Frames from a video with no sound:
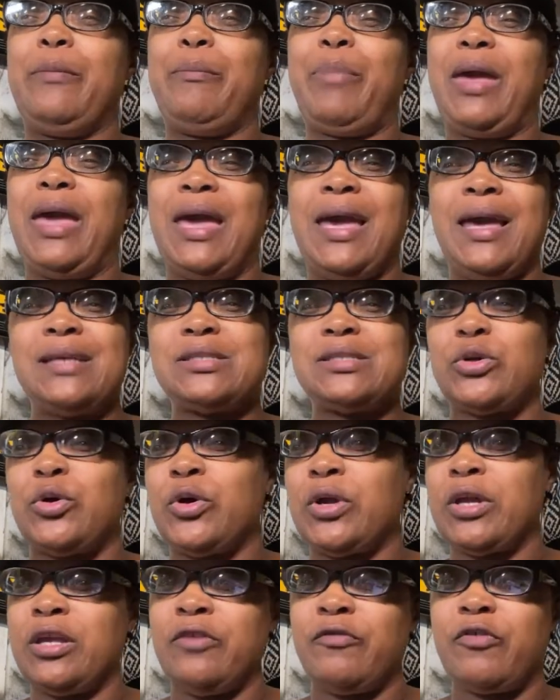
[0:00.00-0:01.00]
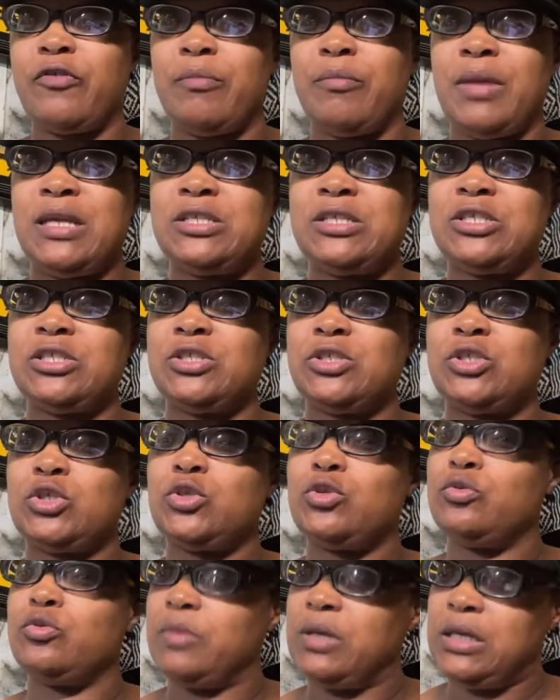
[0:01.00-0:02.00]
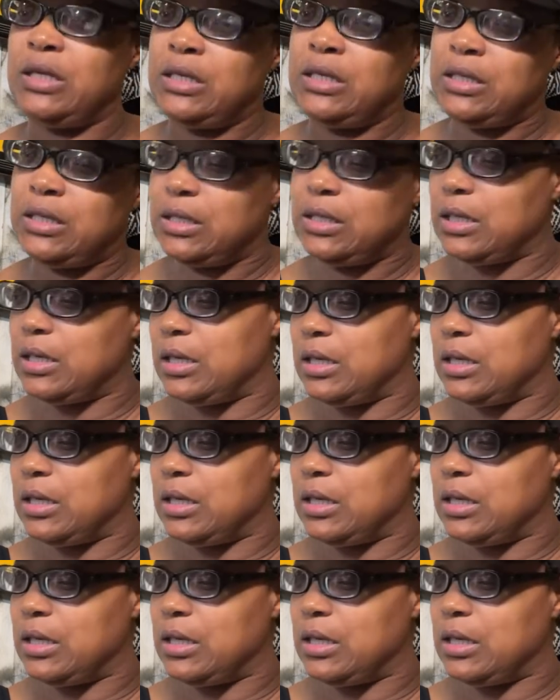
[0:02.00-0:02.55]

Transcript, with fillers: passed on information to me.